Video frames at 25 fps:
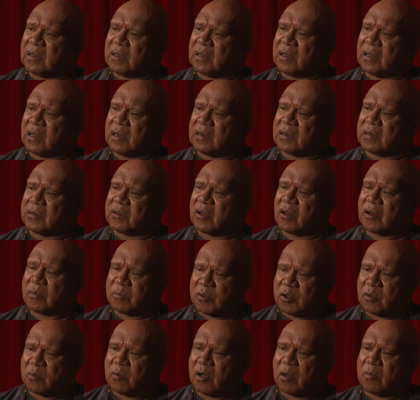and told them
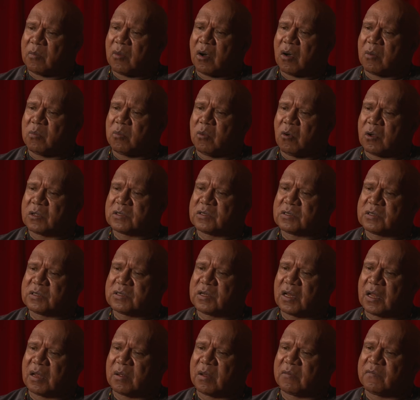who my mob was.
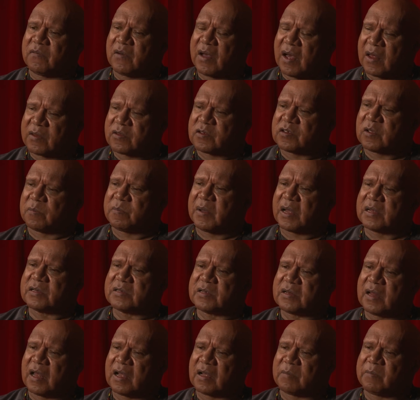My father's a
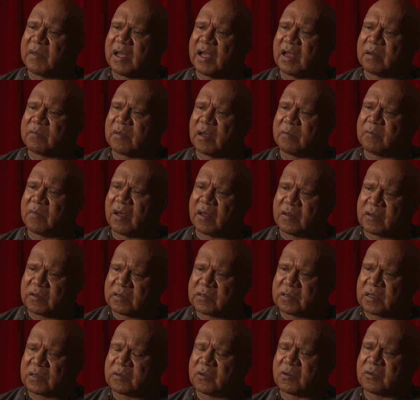Bundjalung man, my
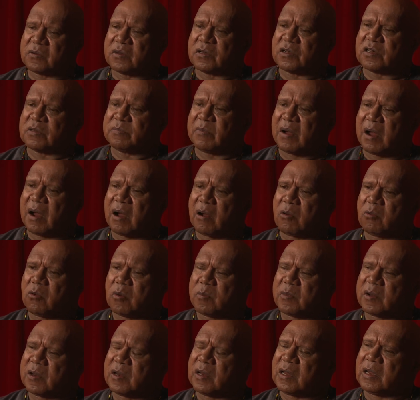mother's a Gunditjmara
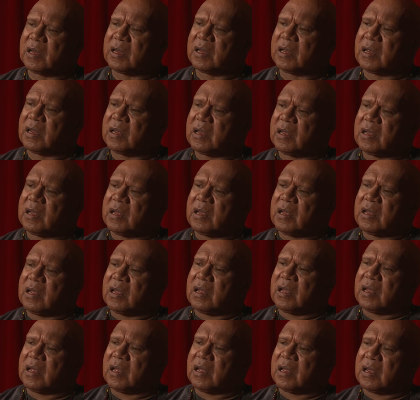woman.
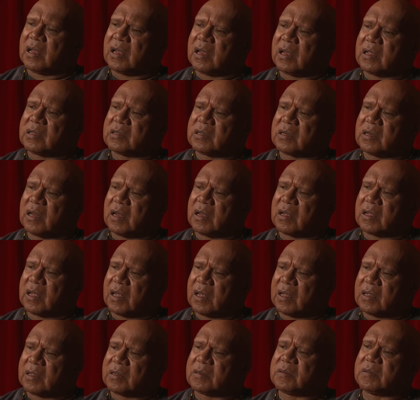I said,
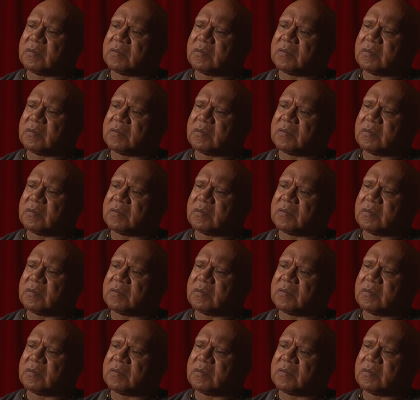okay.